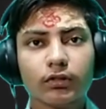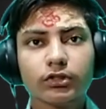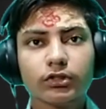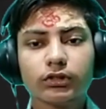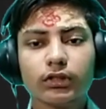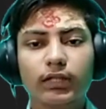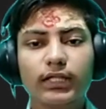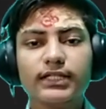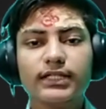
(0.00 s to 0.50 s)

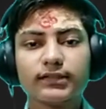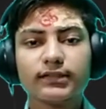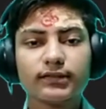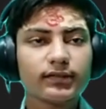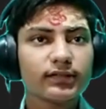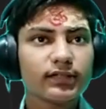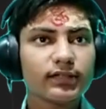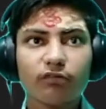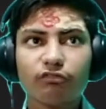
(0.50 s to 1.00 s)
This is
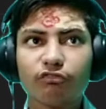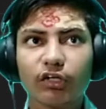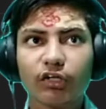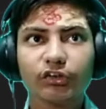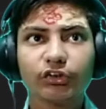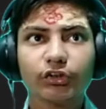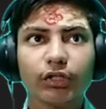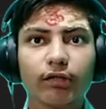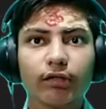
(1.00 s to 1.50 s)
the
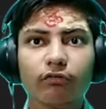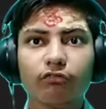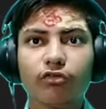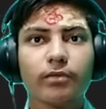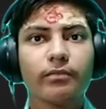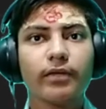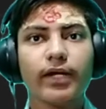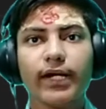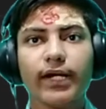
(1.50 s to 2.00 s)
function we made